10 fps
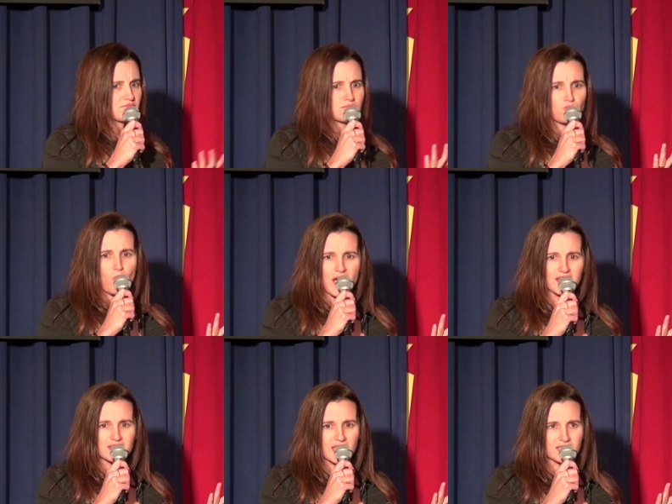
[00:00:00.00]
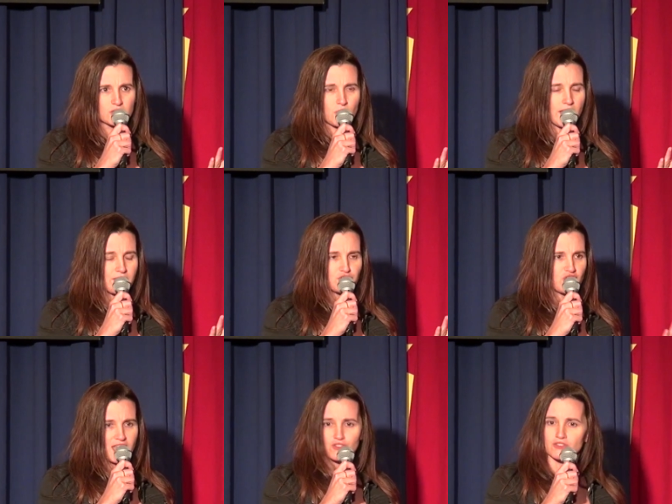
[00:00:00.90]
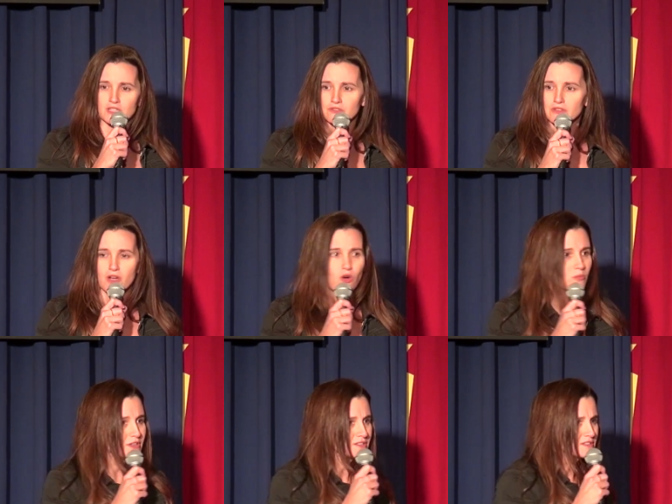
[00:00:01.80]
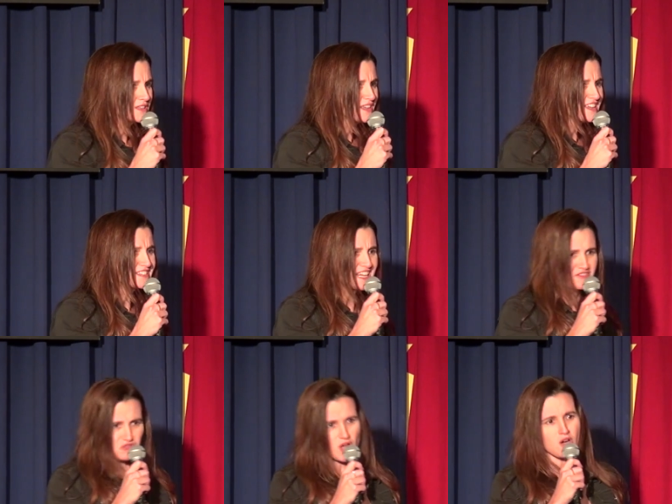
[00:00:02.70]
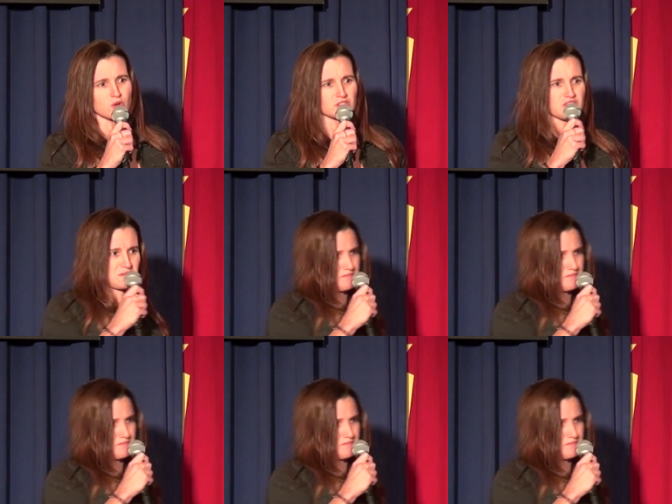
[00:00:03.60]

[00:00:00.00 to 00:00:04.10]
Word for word: why, Dad? So I have change to give to the homeless? He's like, no, so you